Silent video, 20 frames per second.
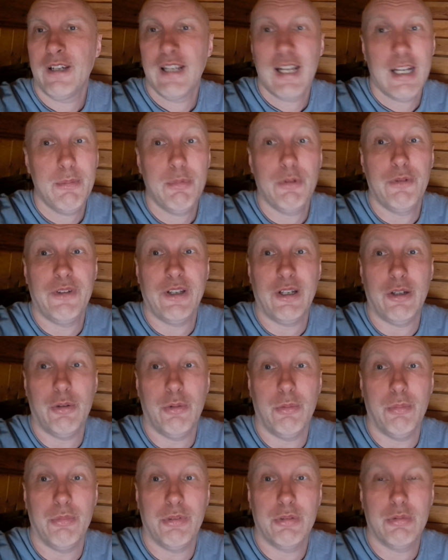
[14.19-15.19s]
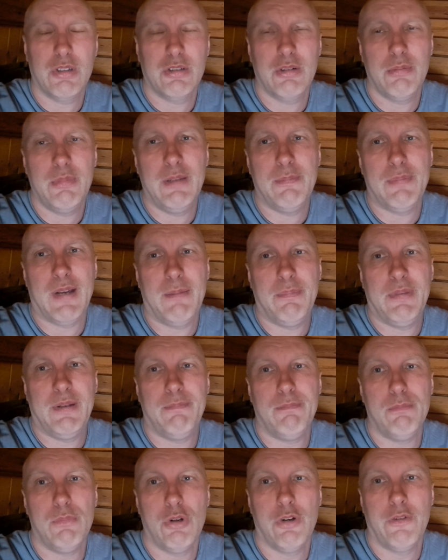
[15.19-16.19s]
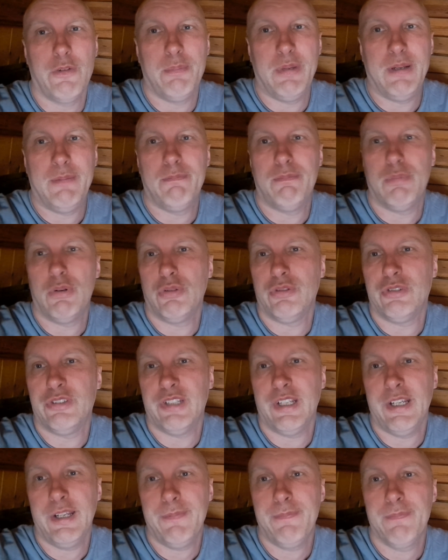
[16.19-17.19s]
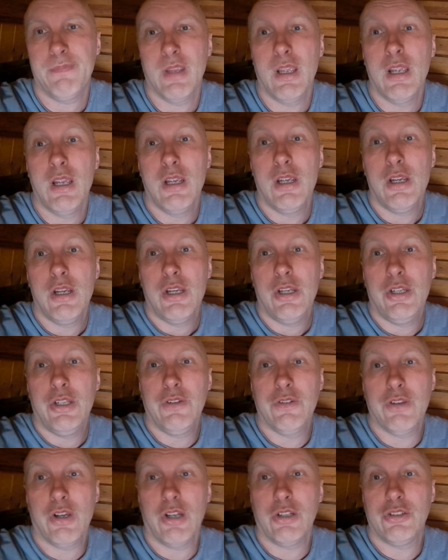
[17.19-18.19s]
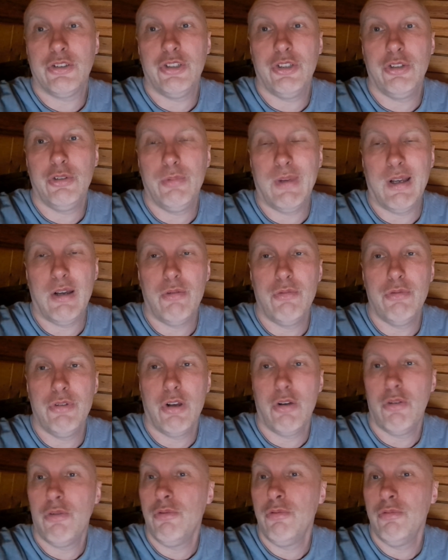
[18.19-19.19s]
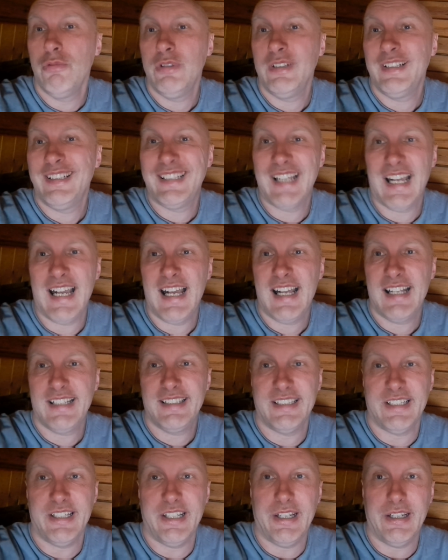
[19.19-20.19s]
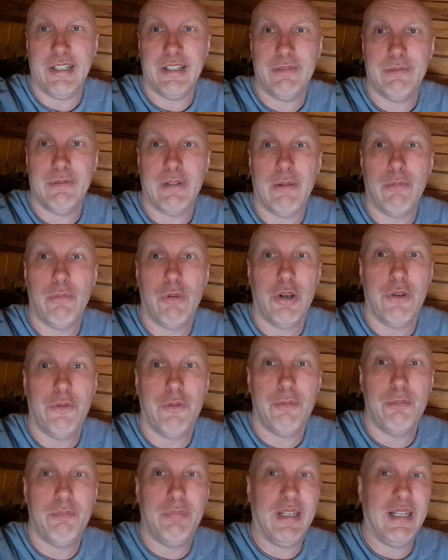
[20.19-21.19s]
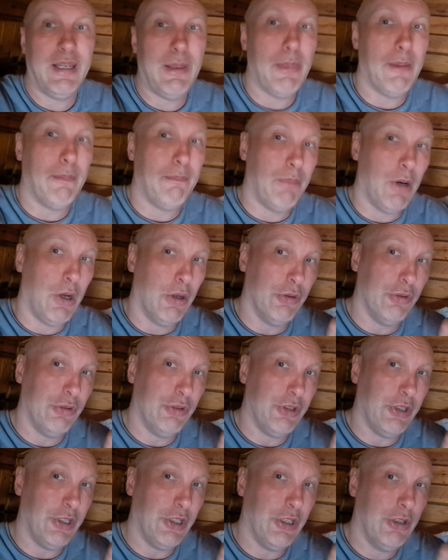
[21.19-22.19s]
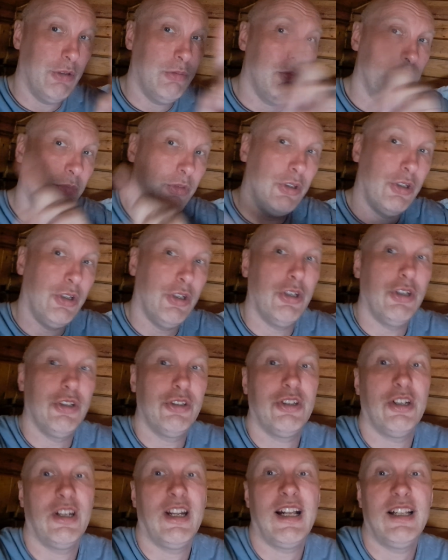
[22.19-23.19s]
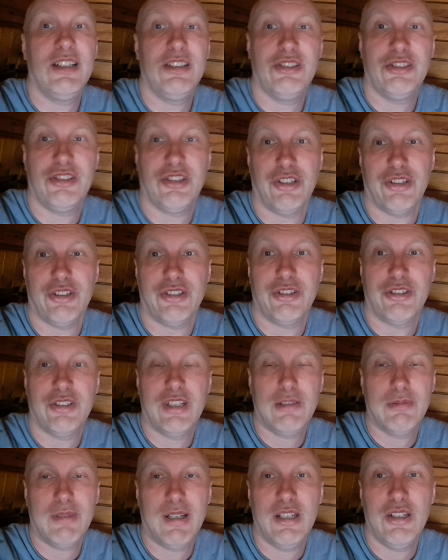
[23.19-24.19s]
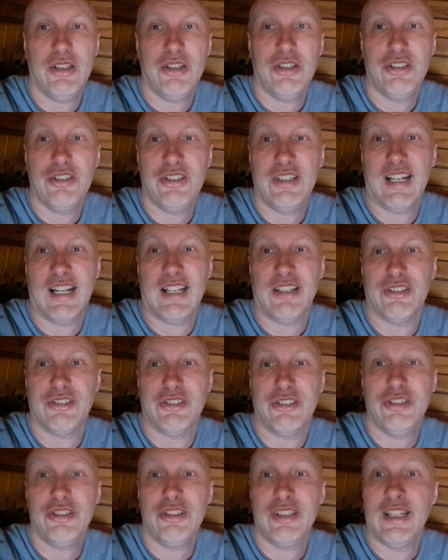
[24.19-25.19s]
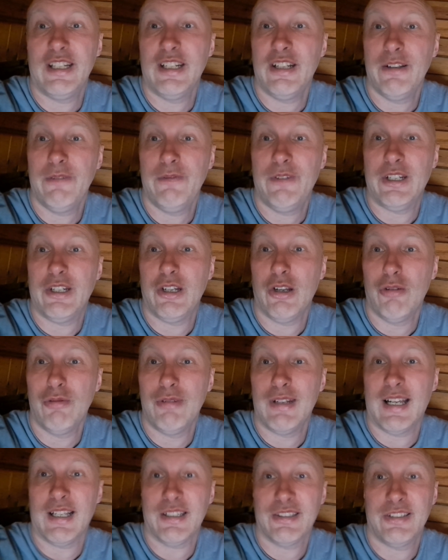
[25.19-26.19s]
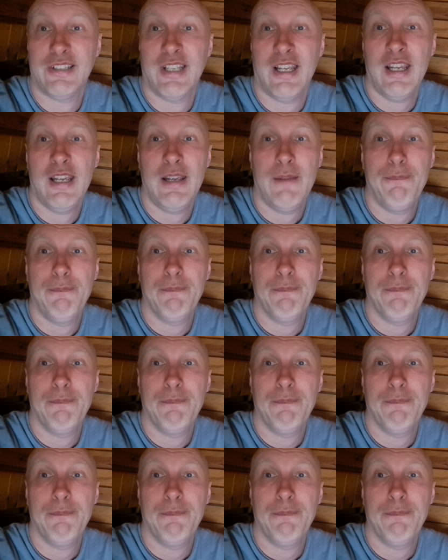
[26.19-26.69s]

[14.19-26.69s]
Cannibal Films. What do I mean by a bit more of a big budget? You've got two well-known stars in it, and one of them being the Bond girl, Ursa Ranzas. That's right, Ursa Ranzas in a video nasty